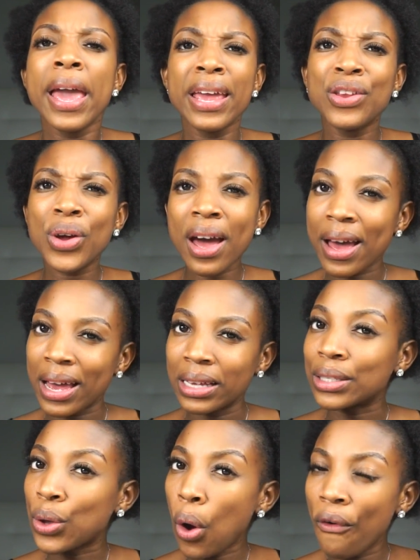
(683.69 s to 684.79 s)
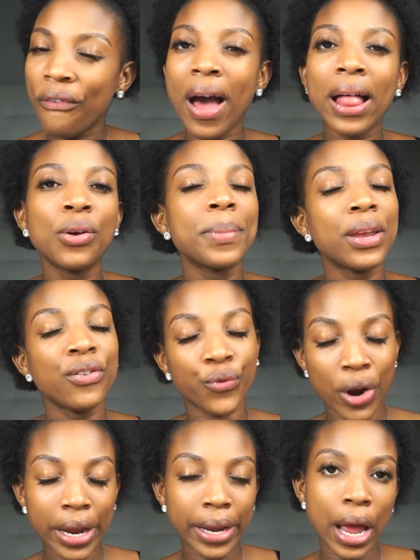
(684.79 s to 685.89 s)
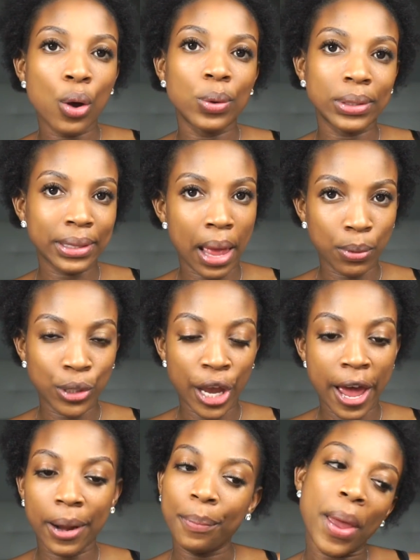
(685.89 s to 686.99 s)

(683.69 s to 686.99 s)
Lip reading: And you guys, go follow me right now on Snapchat.